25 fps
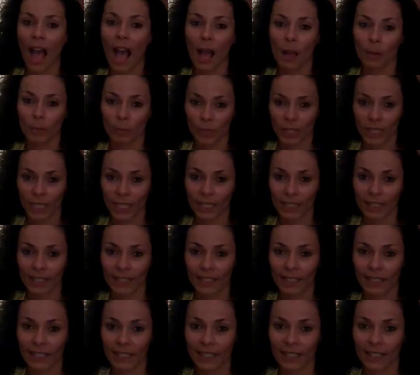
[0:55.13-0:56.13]

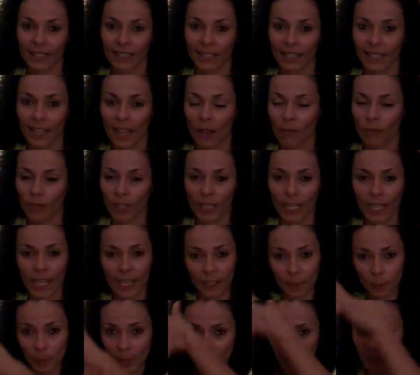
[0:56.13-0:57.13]
Objects everything
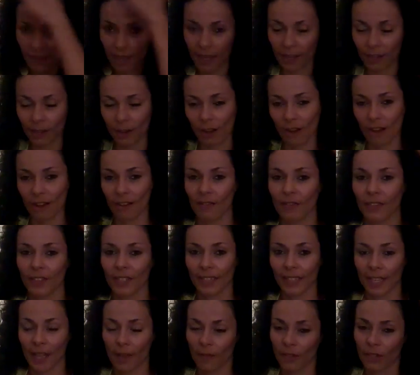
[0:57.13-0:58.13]
has been cut off,
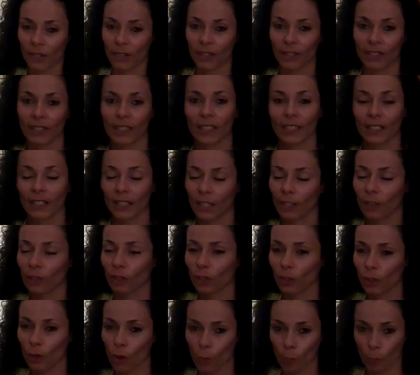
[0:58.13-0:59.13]
severed. Good.
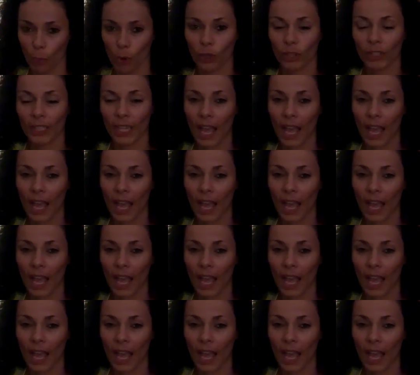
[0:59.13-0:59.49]
There's no more